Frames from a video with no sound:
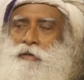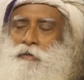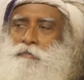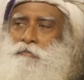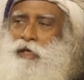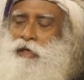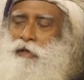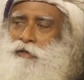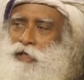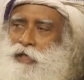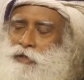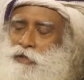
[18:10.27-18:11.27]
medical
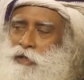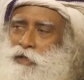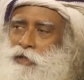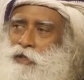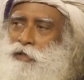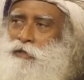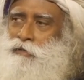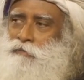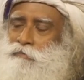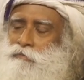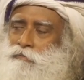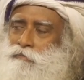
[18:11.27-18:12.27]
center
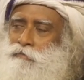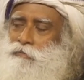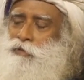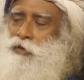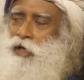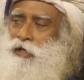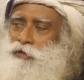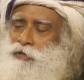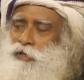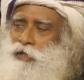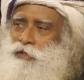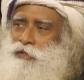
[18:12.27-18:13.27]
in United
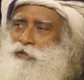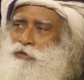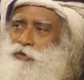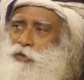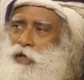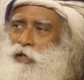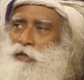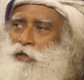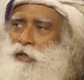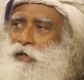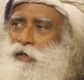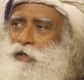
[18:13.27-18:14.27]
States,
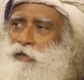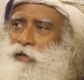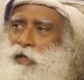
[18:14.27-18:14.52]
together, they're